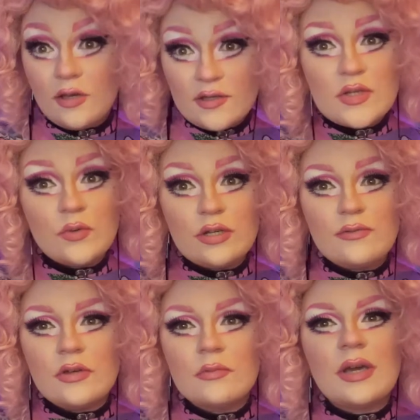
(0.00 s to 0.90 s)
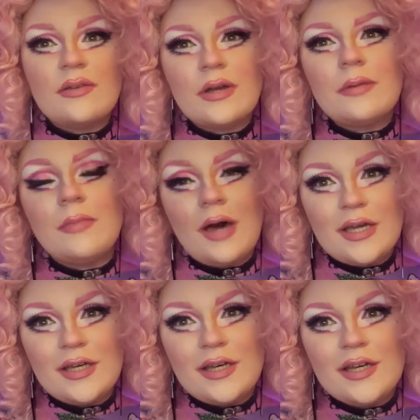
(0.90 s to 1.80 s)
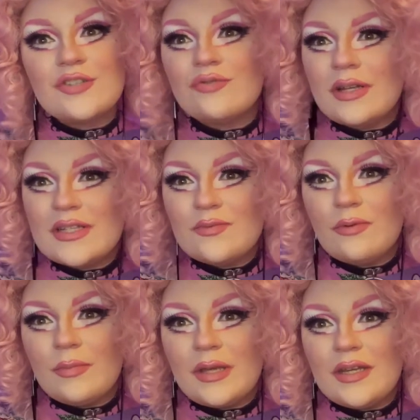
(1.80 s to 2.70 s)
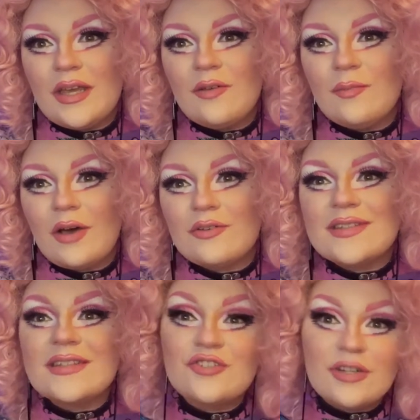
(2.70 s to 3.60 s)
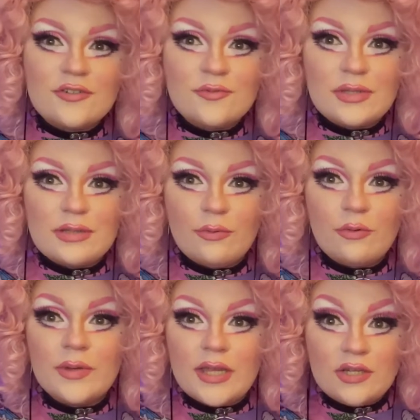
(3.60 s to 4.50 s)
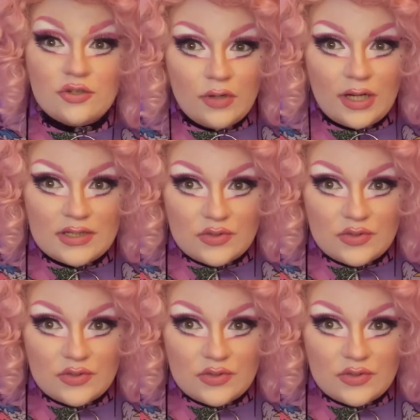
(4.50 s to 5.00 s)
also interviewed my friend Maya, a trans woman, about cisgender people playing trans